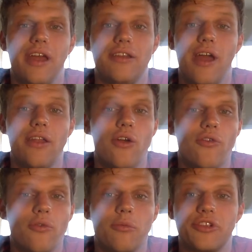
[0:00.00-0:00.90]
I know
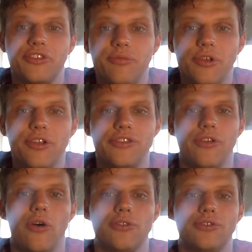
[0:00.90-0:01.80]
from experience and
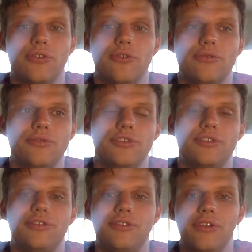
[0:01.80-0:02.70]
also
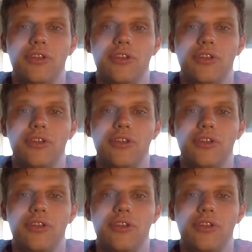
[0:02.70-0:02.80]
just,